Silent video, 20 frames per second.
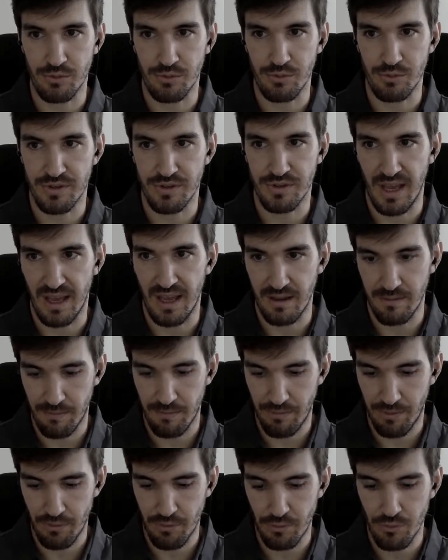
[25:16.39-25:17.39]
to
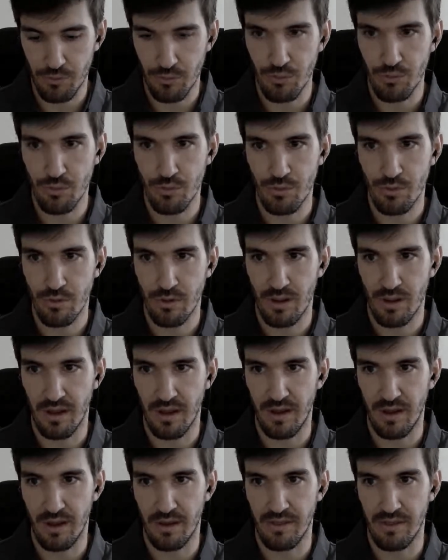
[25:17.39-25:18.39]
dive through
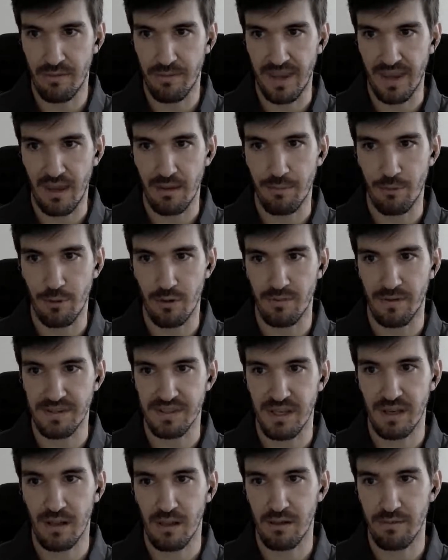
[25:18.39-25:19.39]
the behavior of a
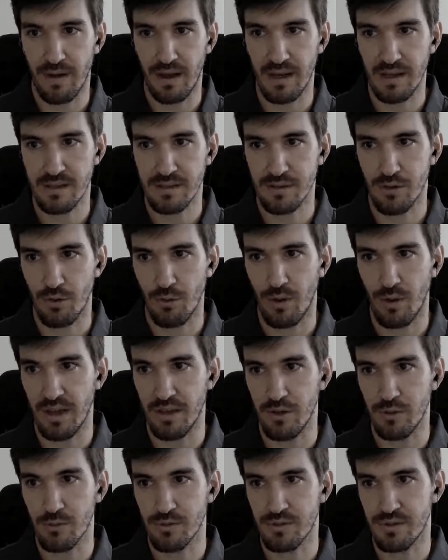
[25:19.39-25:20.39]
single device. So I
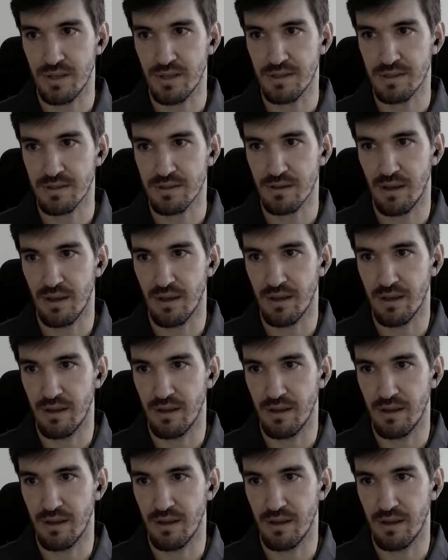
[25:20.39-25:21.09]
use this